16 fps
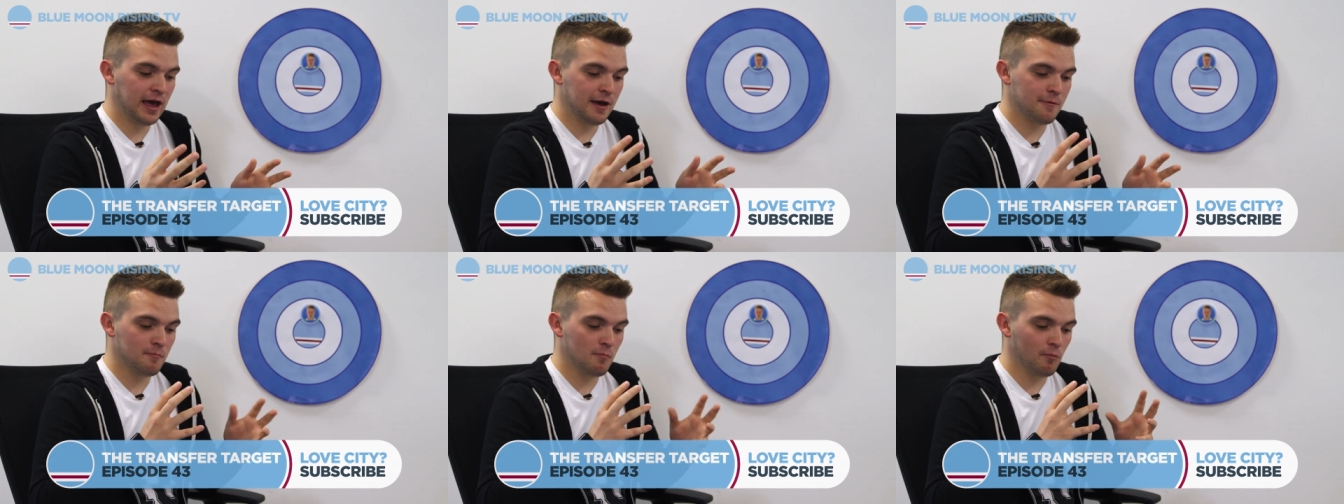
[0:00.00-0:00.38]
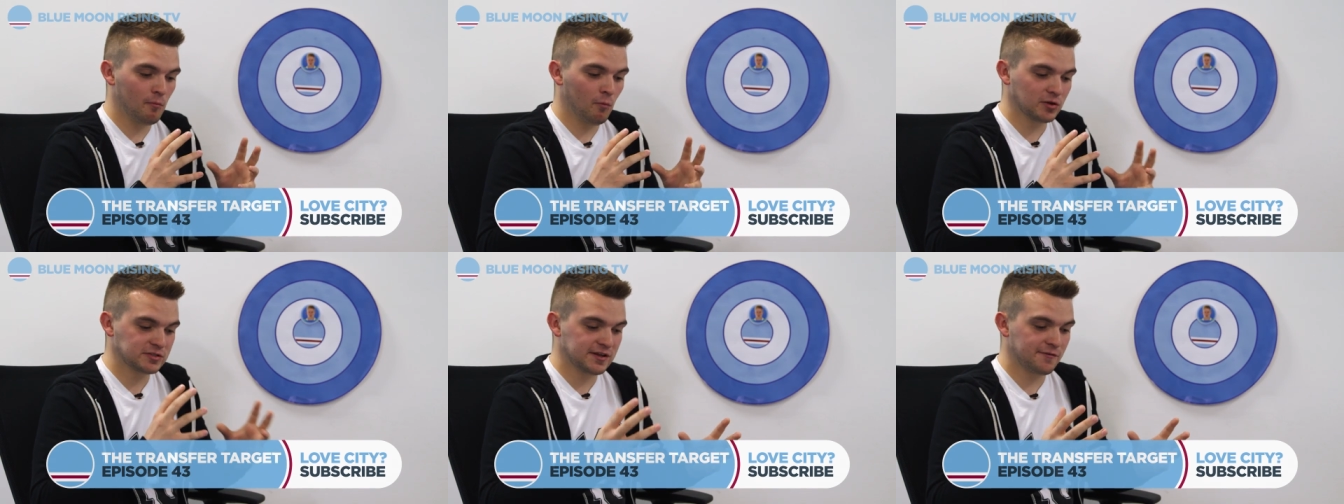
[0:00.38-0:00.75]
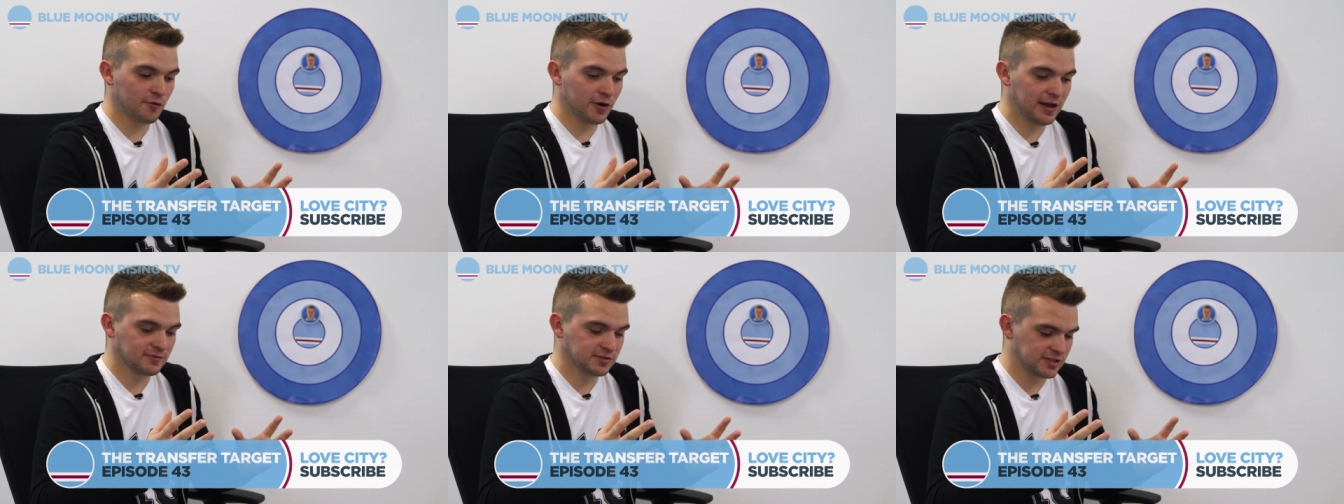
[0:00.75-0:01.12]
Um, what's
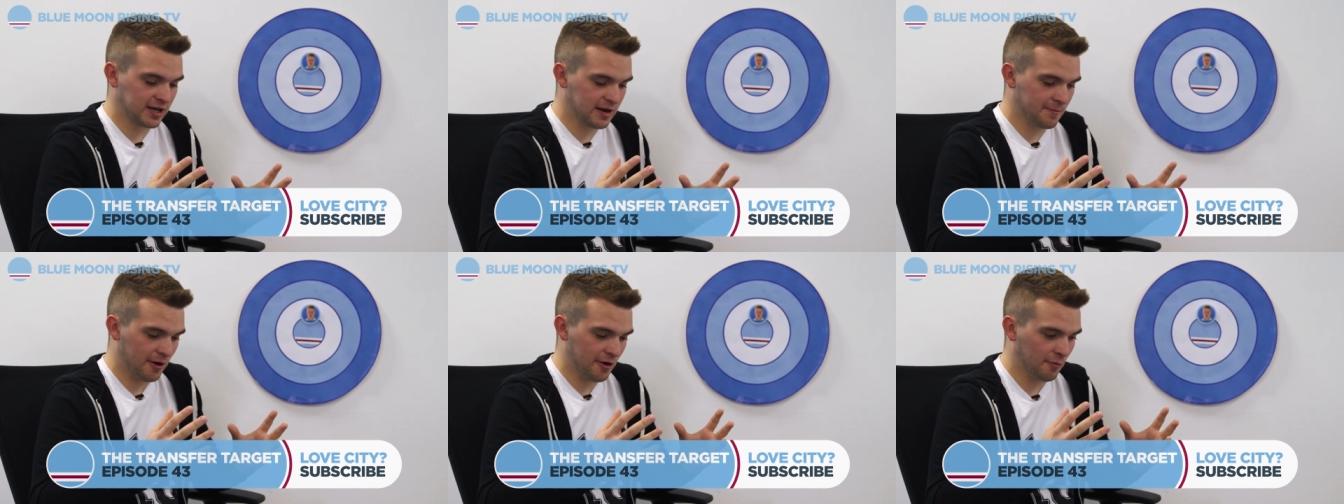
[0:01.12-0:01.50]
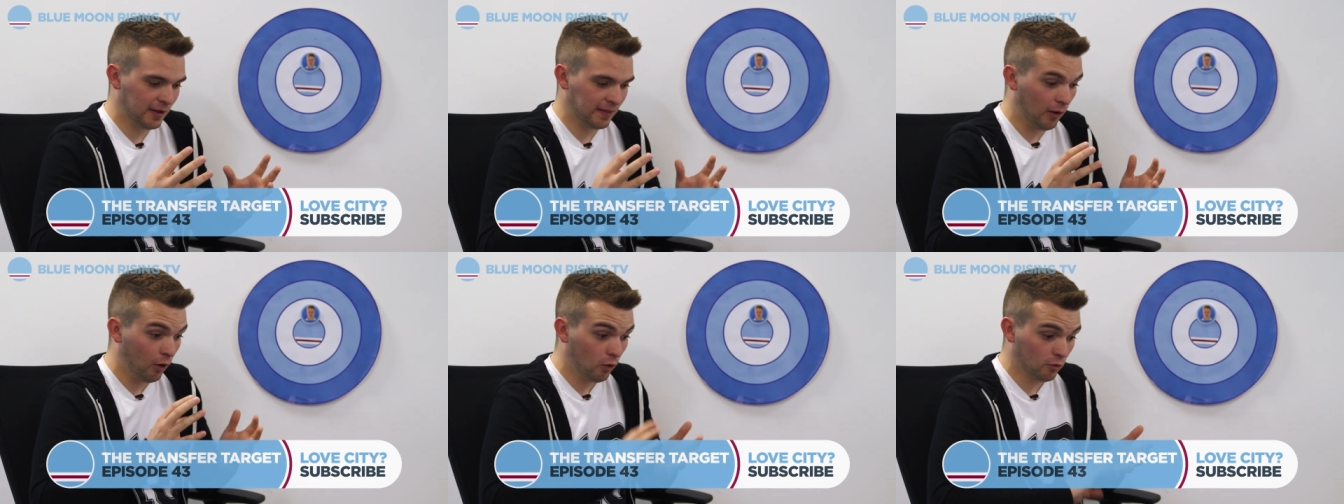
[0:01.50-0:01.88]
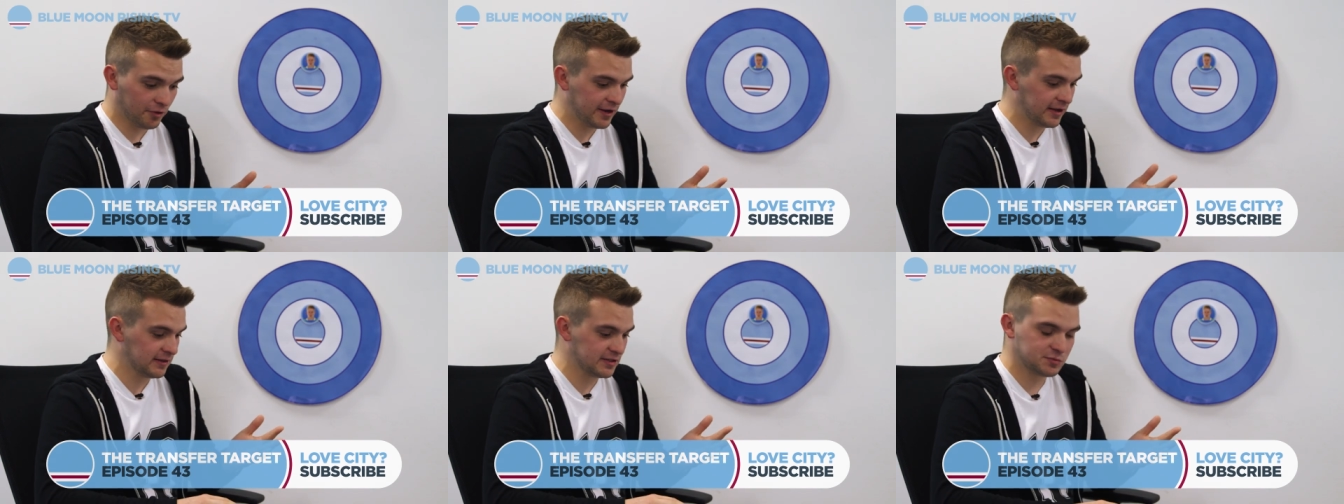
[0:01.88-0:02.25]
everyone else saying about it? Well, all
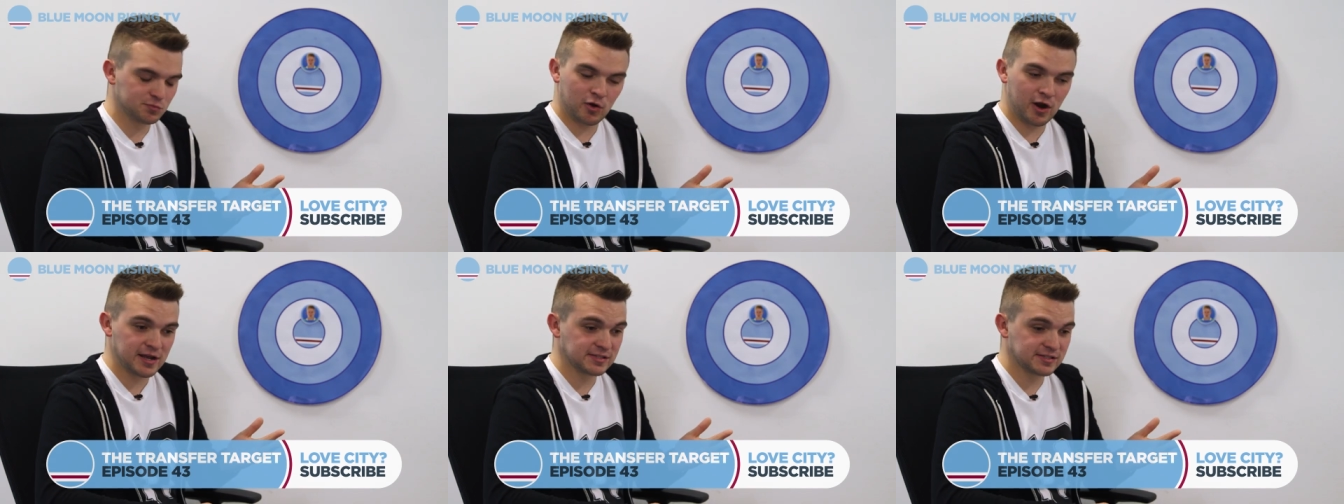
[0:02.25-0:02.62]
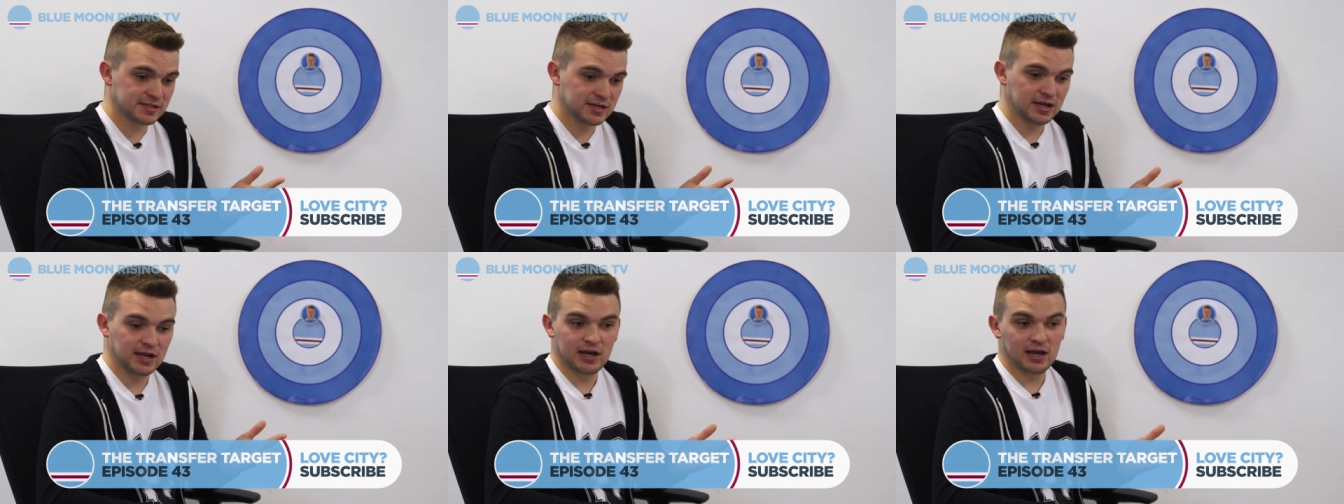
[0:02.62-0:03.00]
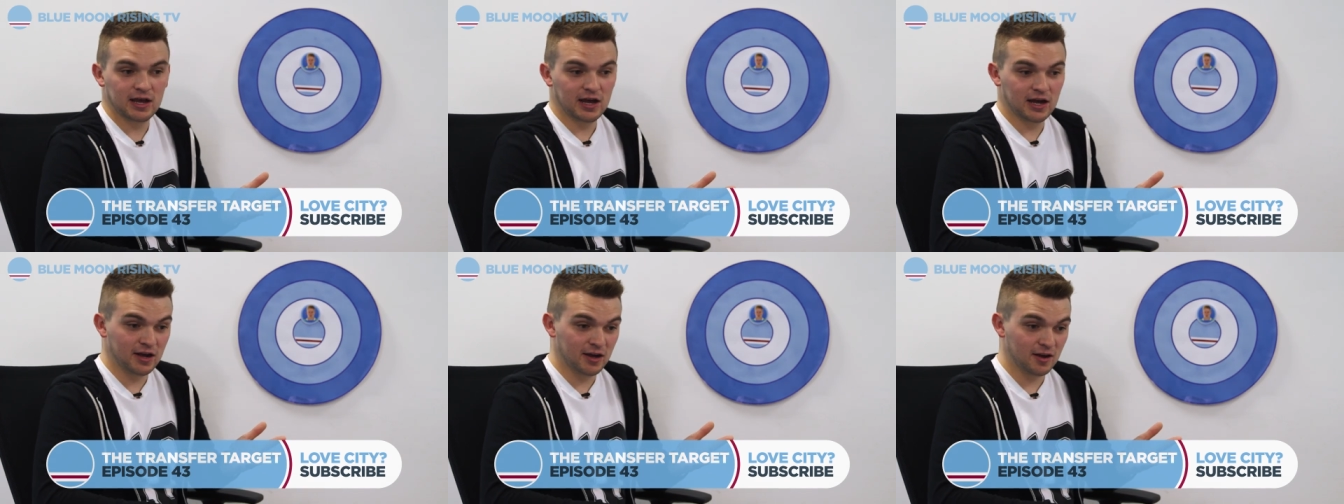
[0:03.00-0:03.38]
the English press
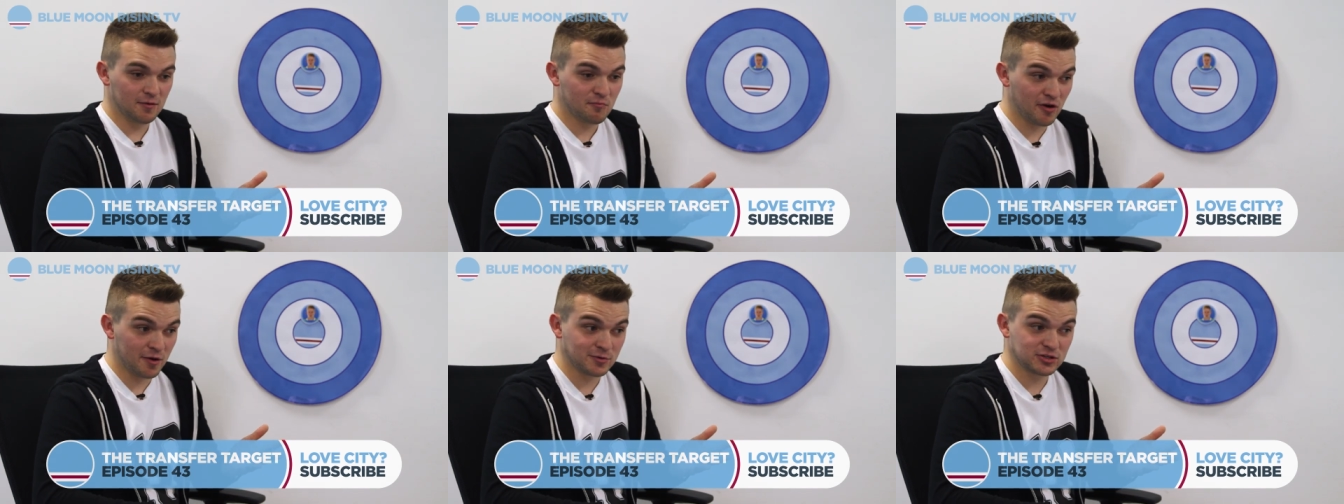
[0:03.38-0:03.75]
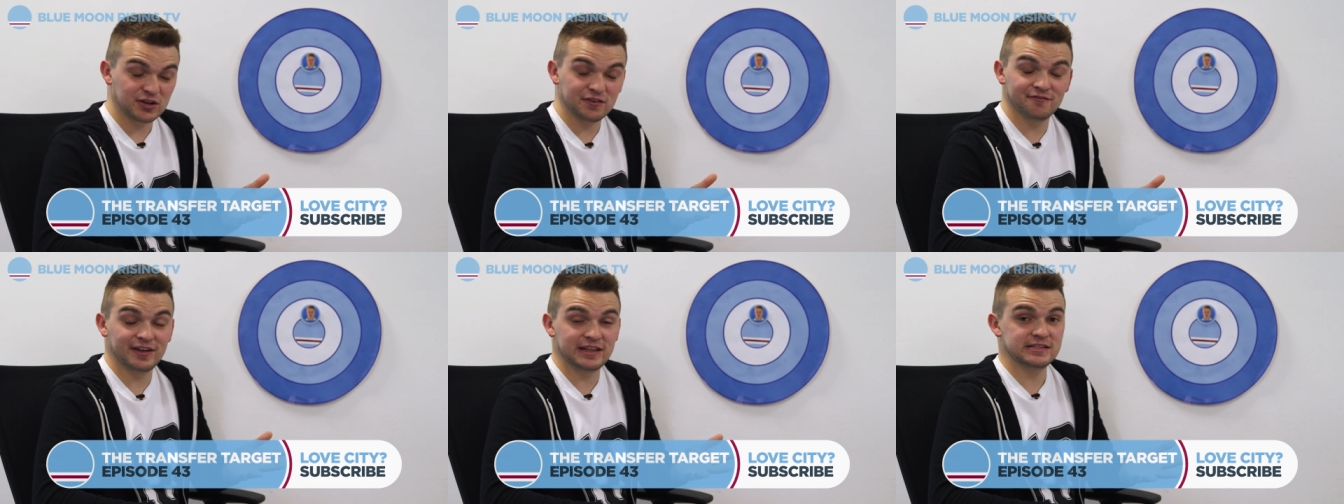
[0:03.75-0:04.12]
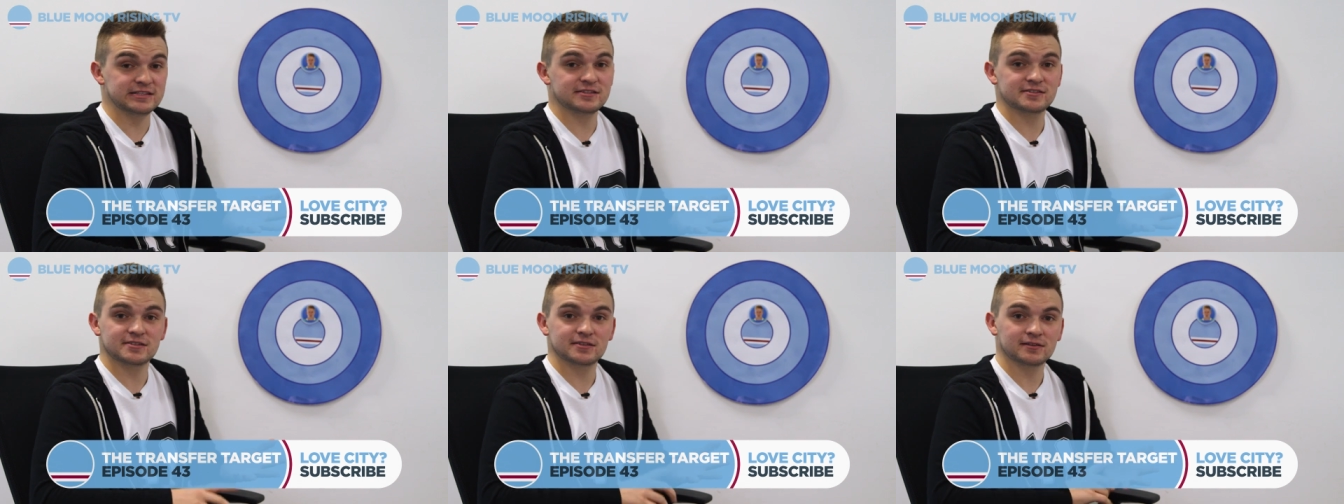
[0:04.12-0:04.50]
uh, pretty much
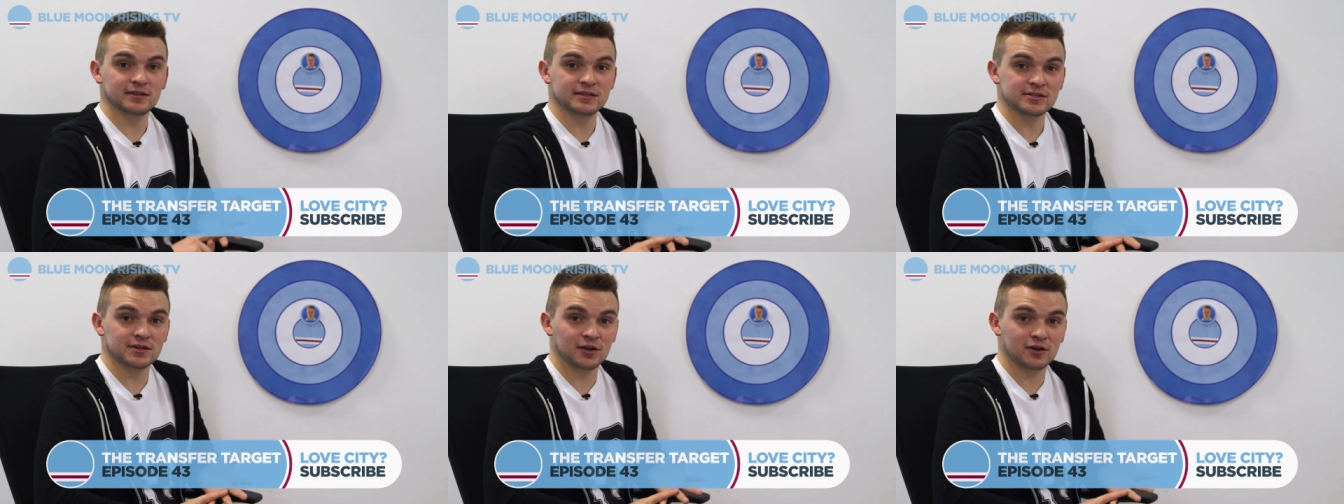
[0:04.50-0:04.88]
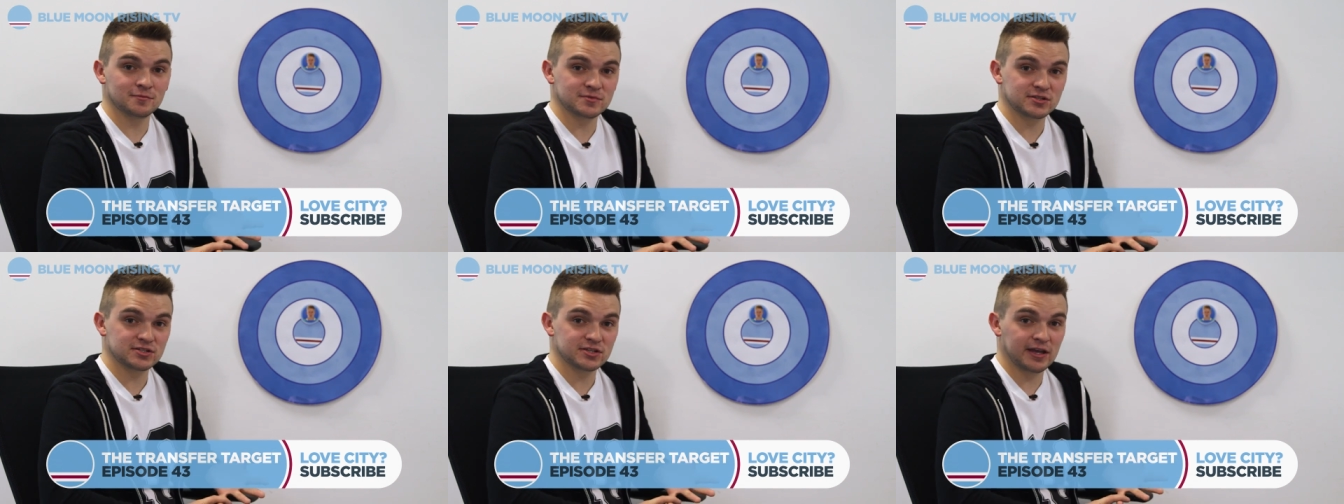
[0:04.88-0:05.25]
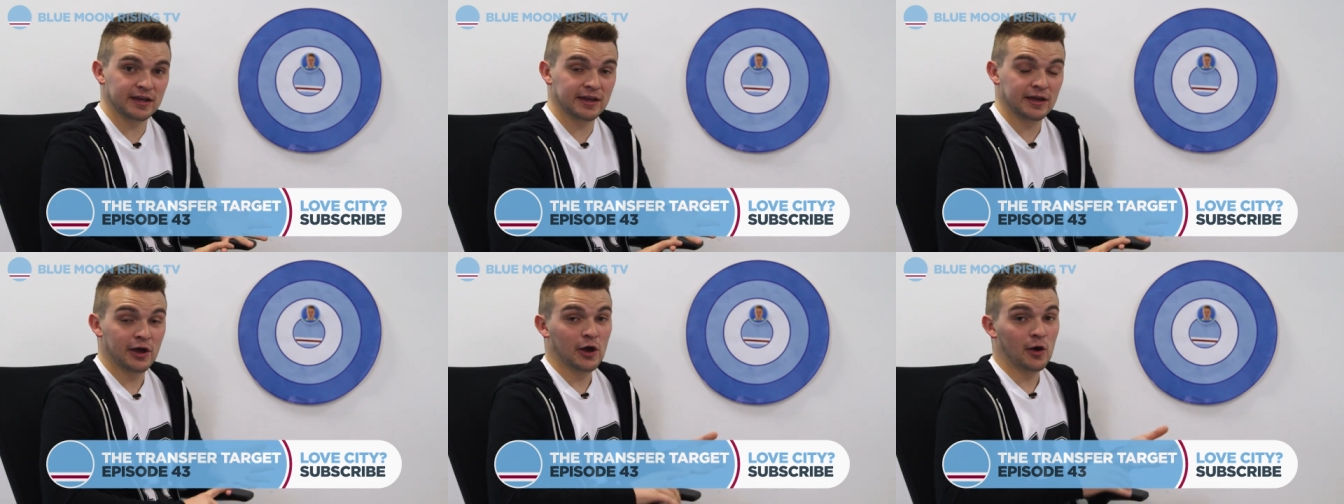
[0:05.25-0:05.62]
convinced that he's going to come to
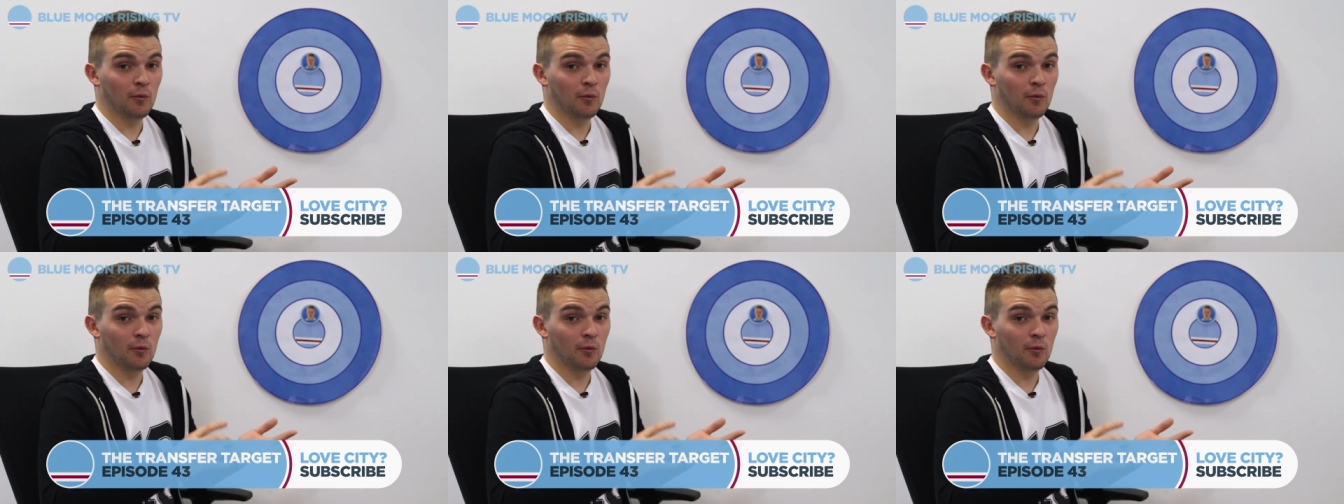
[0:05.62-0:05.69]
City.